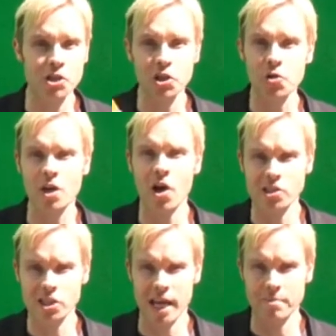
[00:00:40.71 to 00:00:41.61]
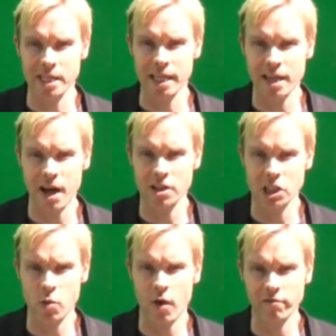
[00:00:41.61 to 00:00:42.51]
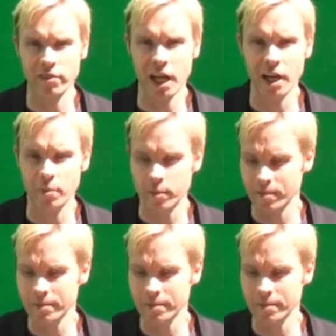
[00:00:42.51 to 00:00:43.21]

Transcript: a new concept in card to envelope.